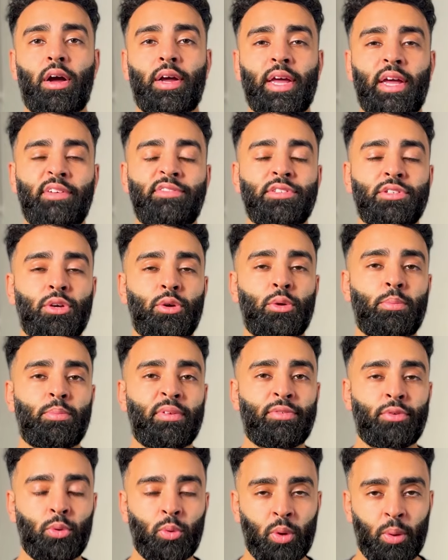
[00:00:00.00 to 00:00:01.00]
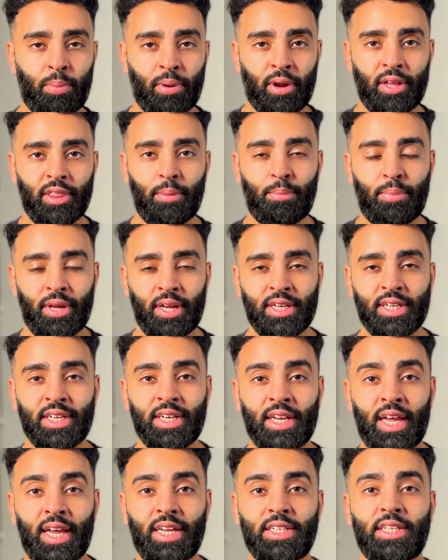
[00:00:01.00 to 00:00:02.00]
Okay, so before we apply the beard and
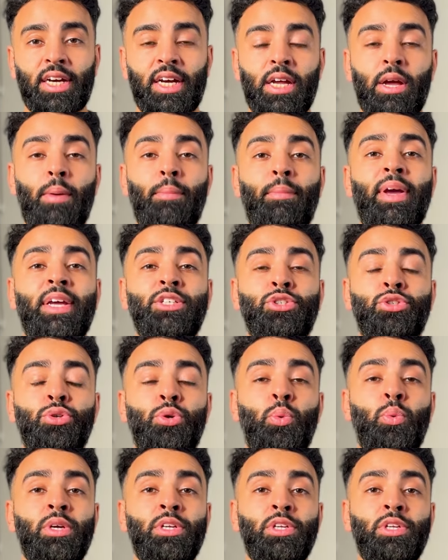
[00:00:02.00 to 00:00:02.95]
hair dye, make sure we